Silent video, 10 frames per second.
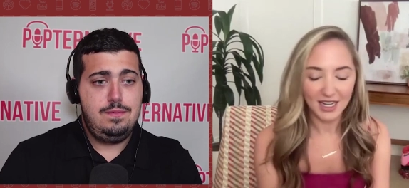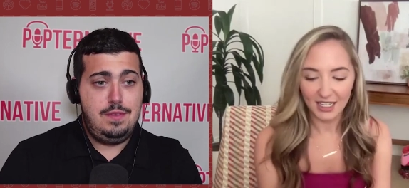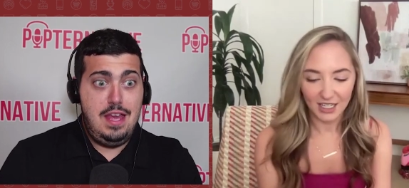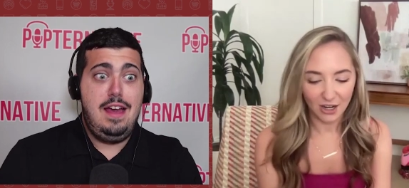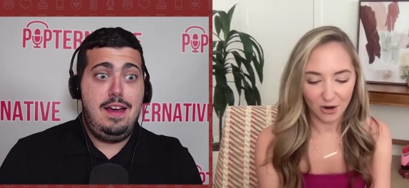
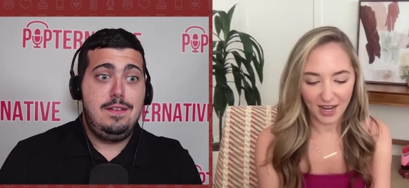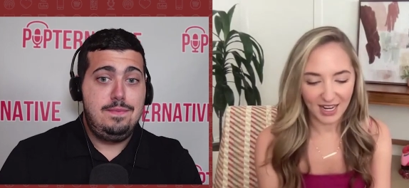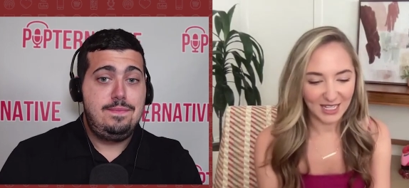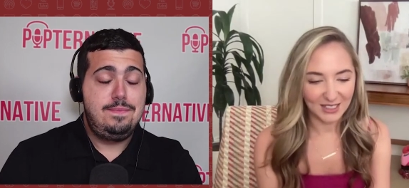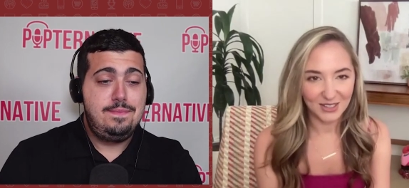Speaker 1: you yeah. know,
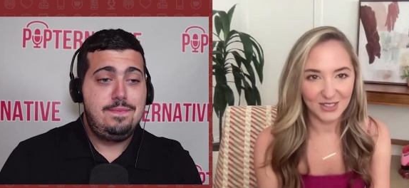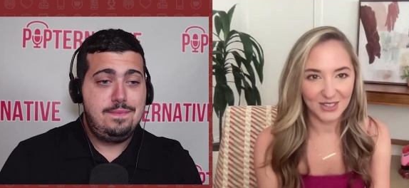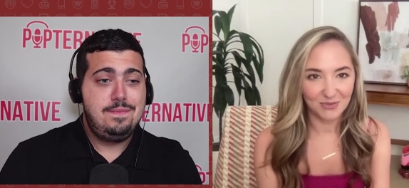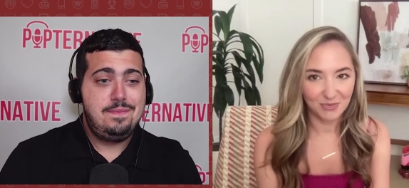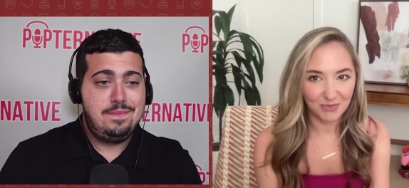
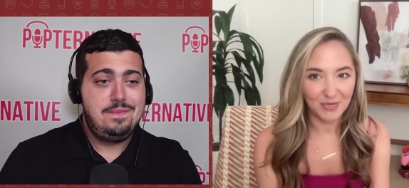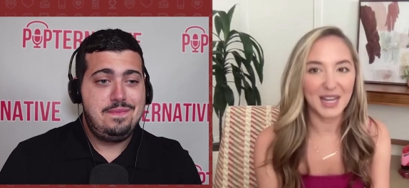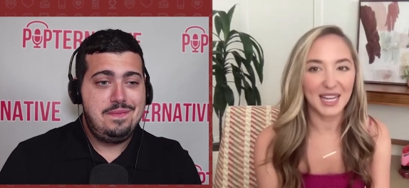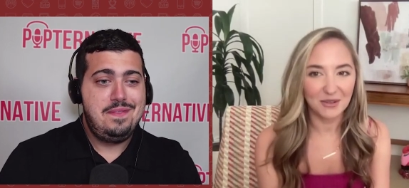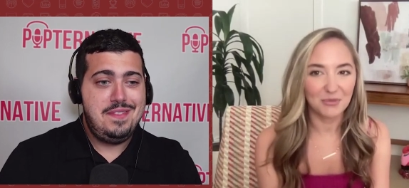
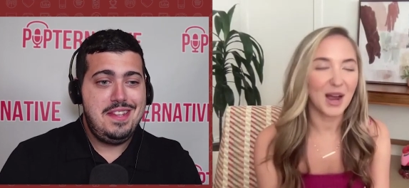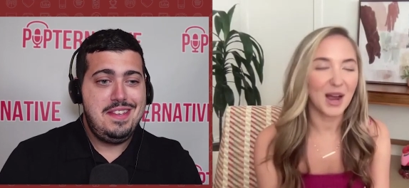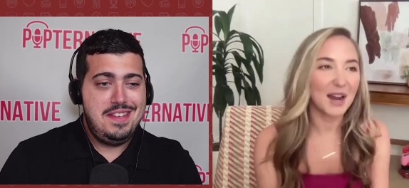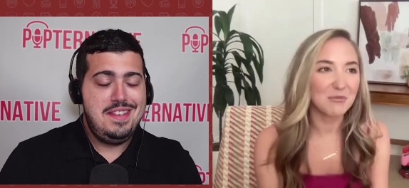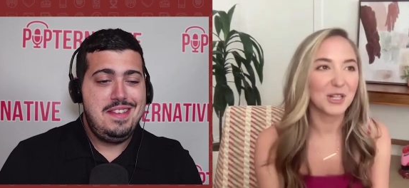it, it,
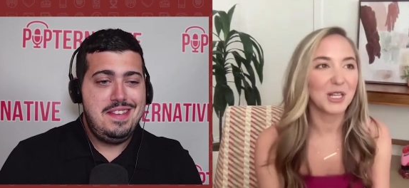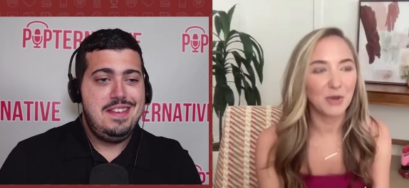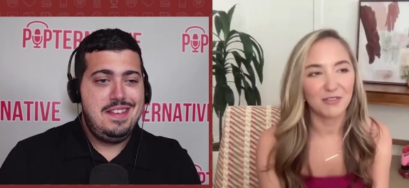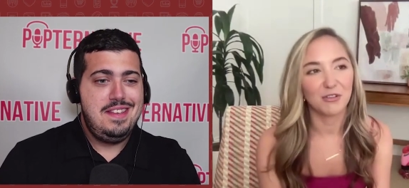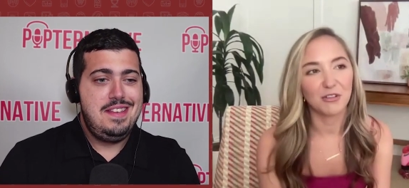I'm really
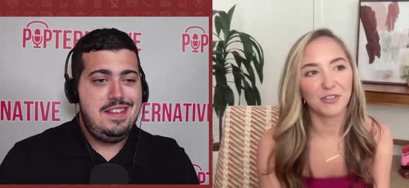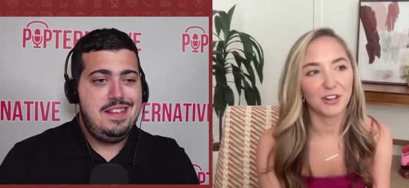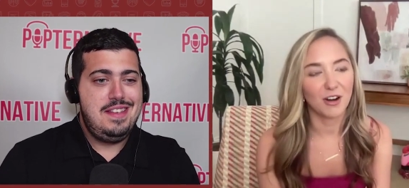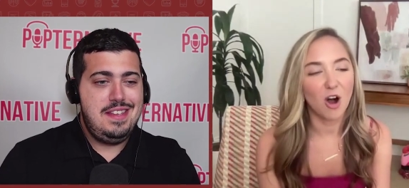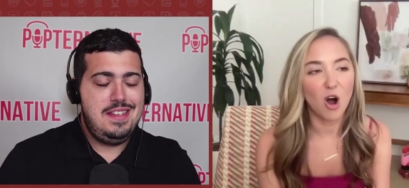grateful
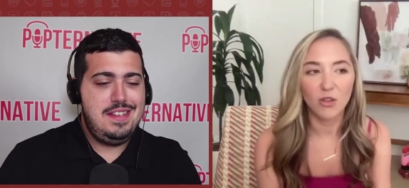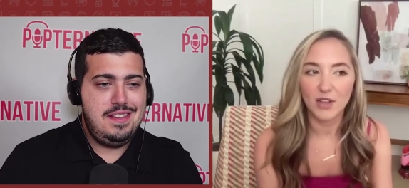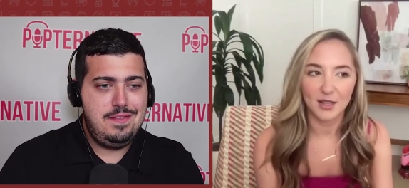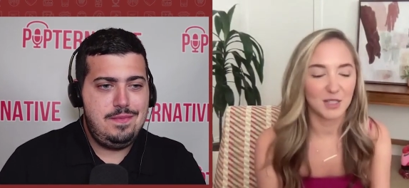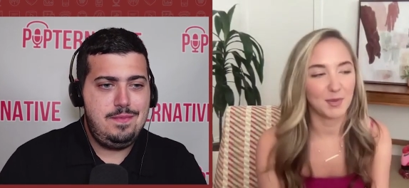for all the
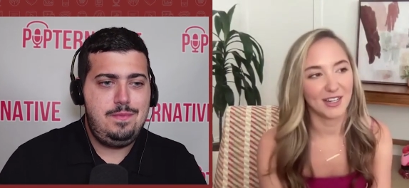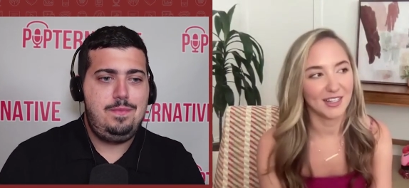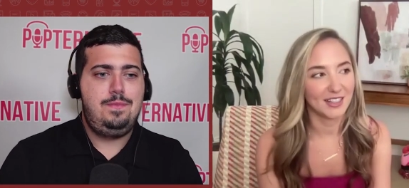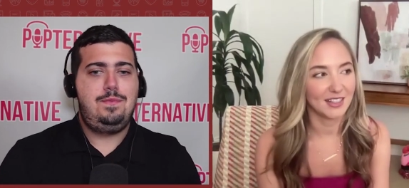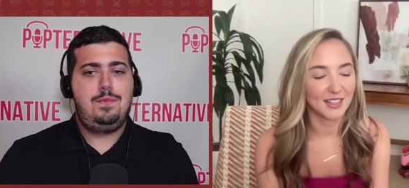
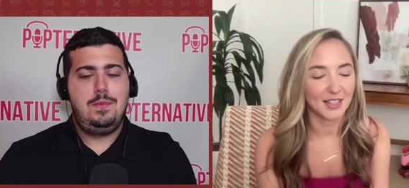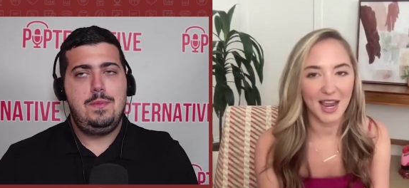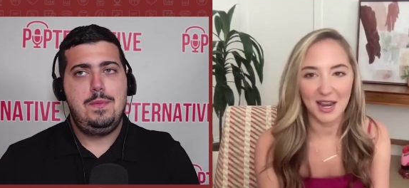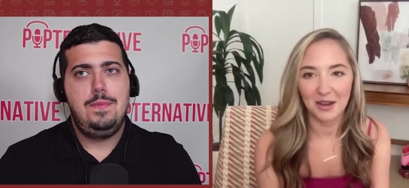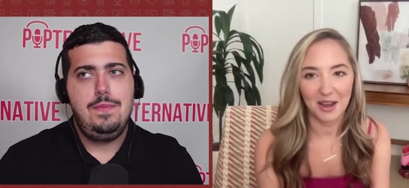experiences
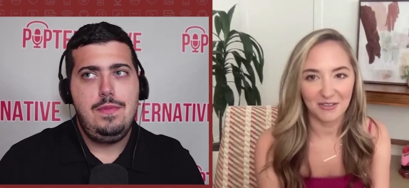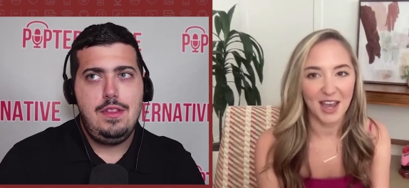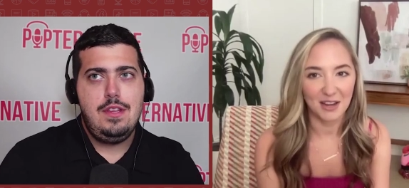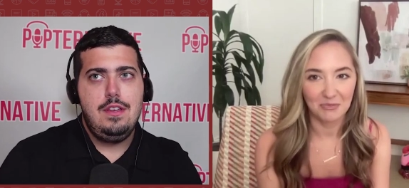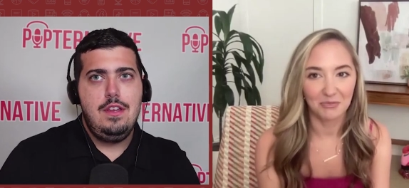I, I've
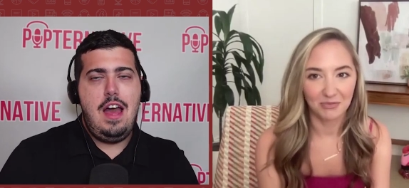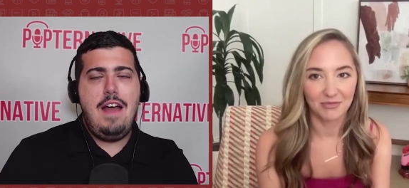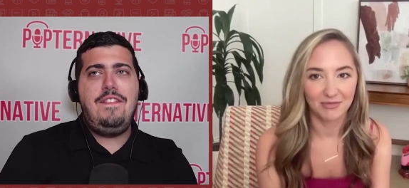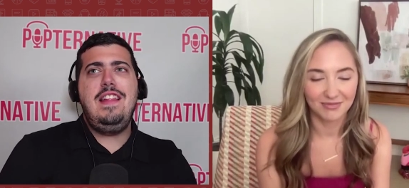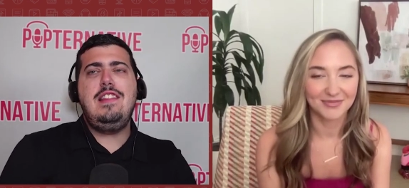had.
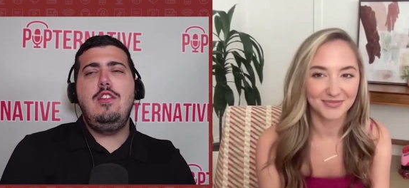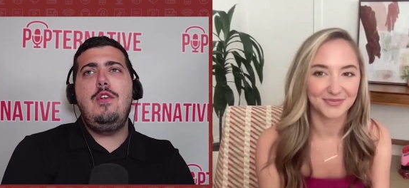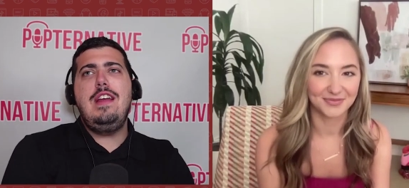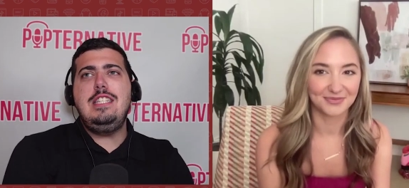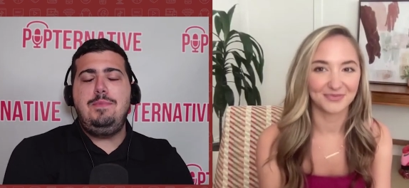
Speaker 2: I feel like the
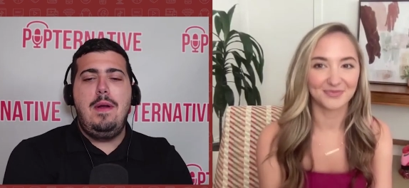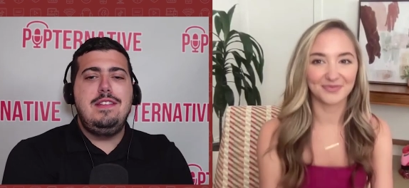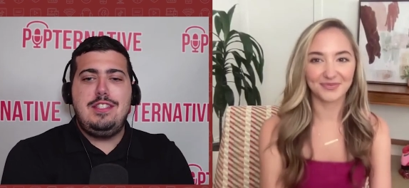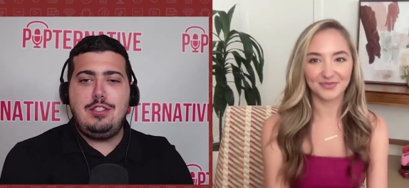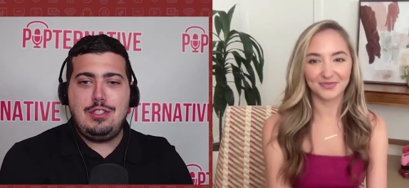learning
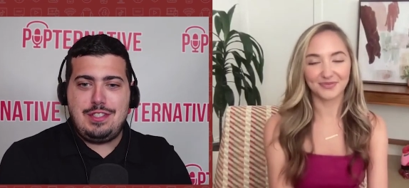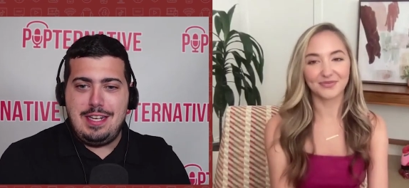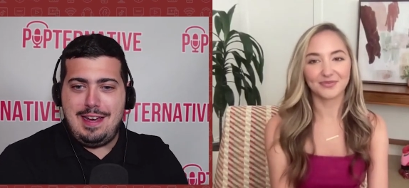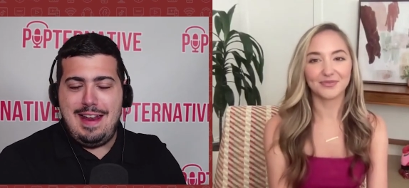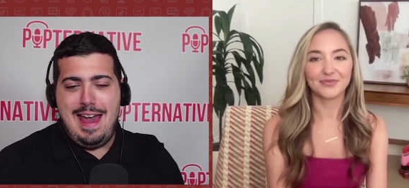experiences are just
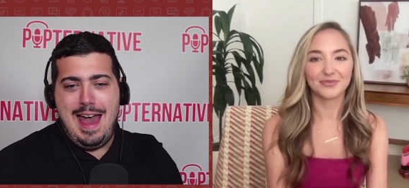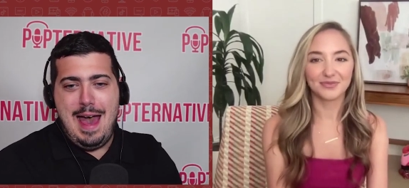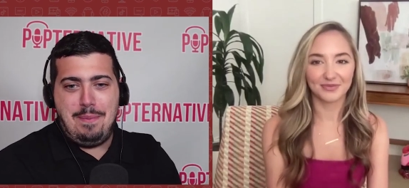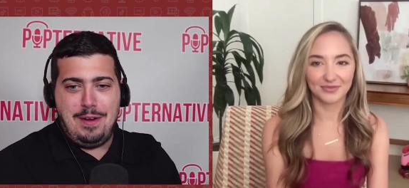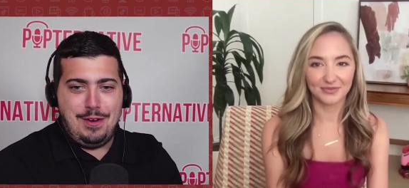gonna kind of
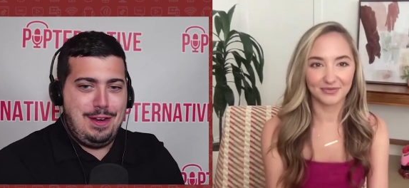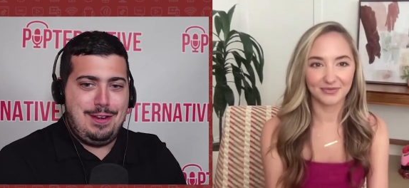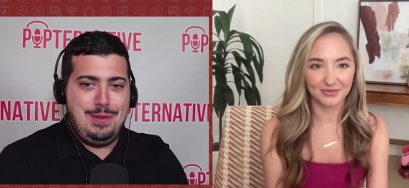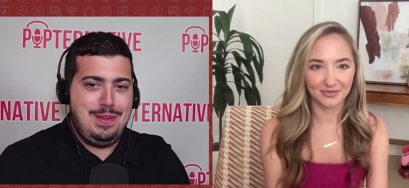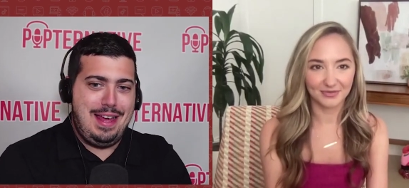happen. You're gonna
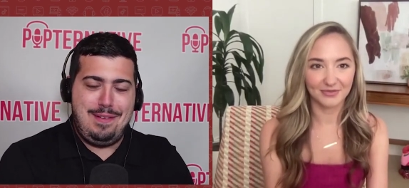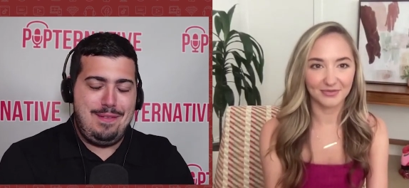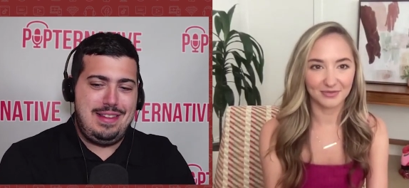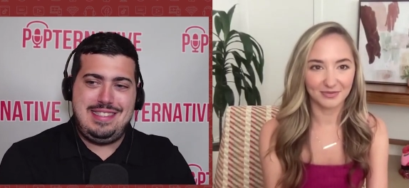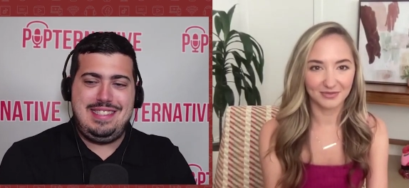do like,
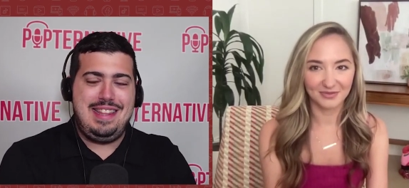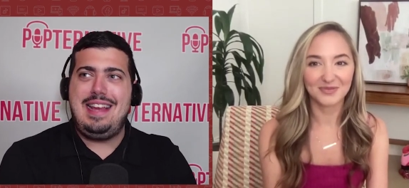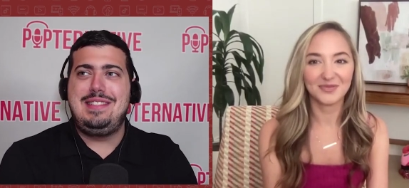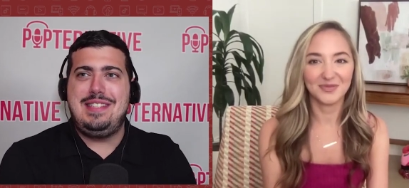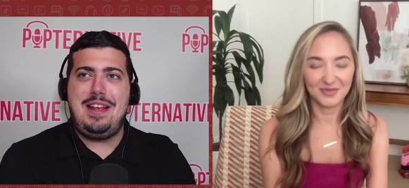
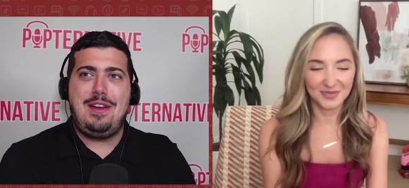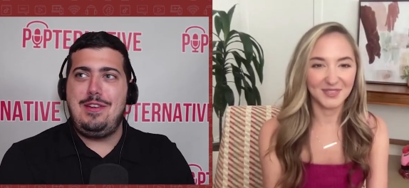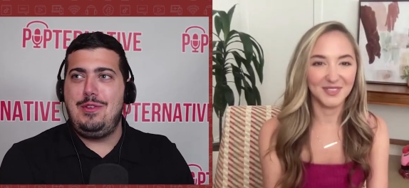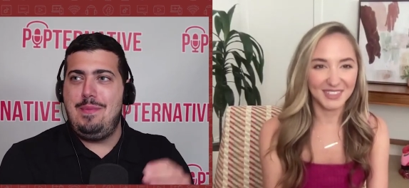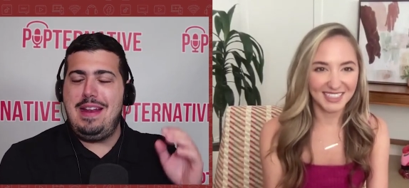like you said, you're gonna
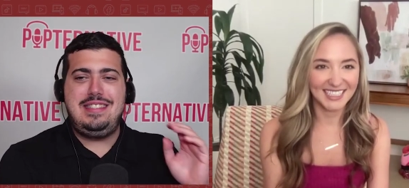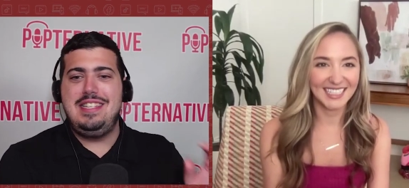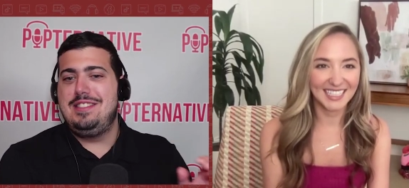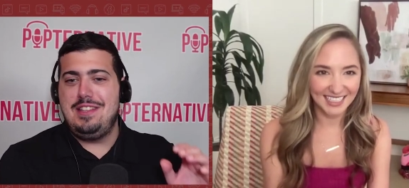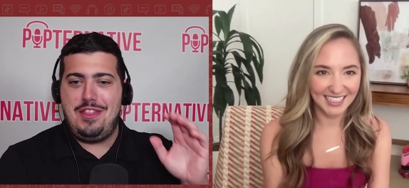do many
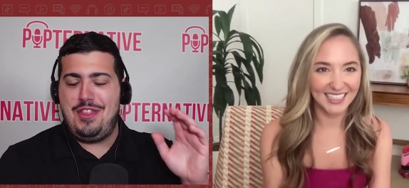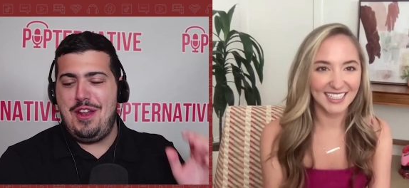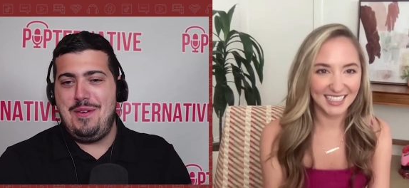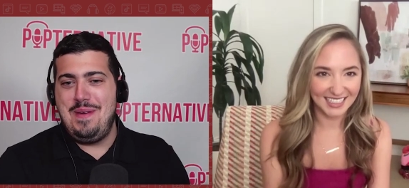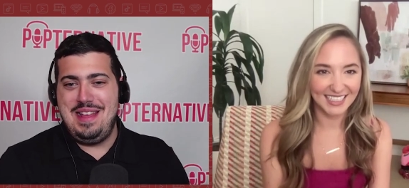seasons of the
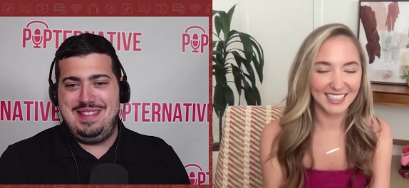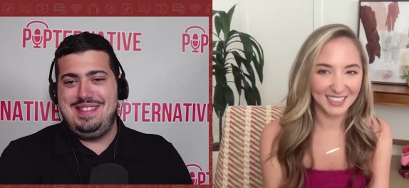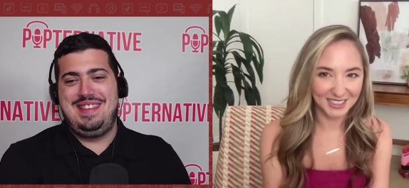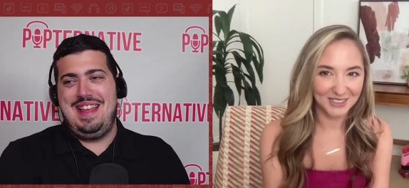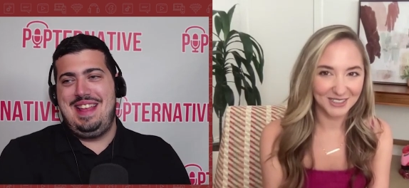Thundermans. And